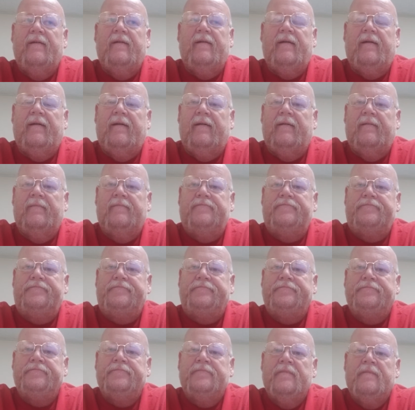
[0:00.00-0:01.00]
And
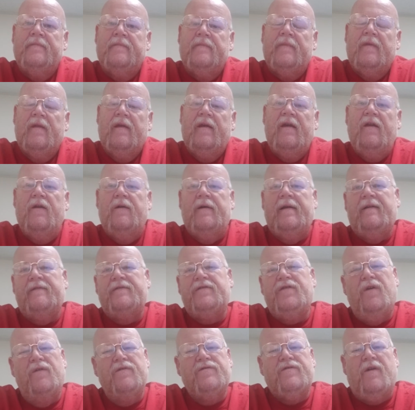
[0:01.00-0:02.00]
I've
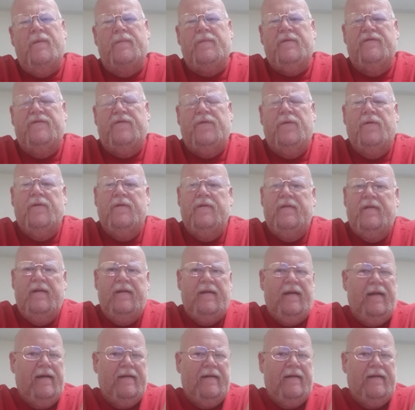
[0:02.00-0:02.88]
told y'all before that